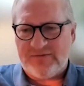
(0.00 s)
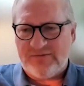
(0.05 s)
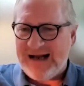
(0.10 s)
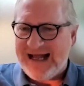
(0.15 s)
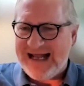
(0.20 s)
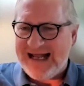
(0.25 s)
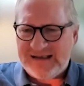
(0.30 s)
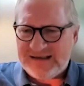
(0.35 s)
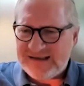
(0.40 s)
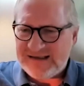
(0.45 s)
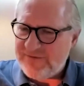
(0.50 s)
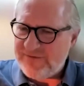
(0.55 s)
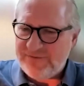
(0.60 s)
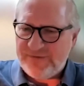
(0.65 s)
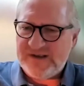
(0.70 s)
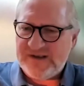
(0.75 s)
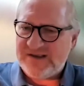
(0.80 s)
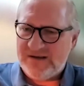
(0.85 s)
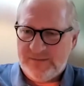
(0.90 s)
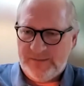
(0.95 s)

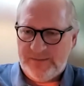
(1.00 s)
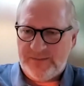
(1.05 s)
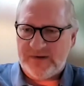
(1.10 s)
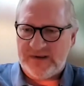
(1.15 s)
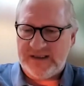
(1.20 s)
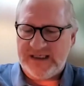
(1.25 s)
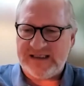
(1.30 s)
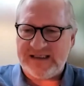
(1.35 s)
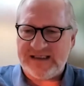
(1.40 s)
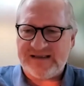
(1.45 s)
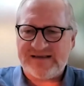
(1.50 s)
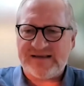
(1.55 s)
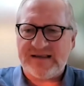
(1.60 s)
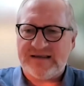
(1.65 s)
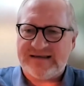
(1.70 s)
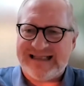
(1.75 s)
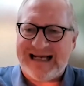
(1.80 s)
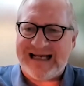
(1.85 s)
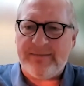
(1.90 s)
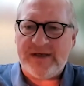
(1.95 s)
relatively simple. It is the
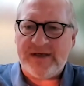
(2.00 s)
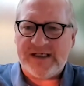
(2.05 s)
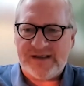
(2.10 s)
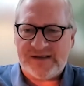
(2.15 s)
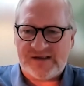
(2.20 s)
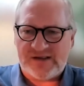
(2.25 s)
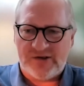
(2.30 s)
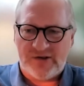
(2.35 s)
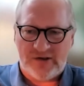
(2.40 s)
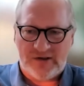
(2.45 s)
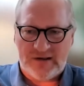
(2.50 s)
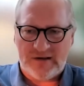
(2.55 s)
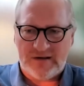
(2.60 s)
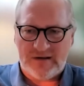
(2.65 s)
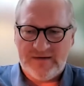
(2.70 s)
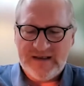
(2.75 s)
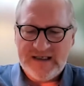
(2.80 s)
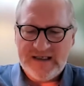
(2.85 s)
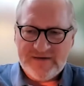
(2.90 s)
Deming circle.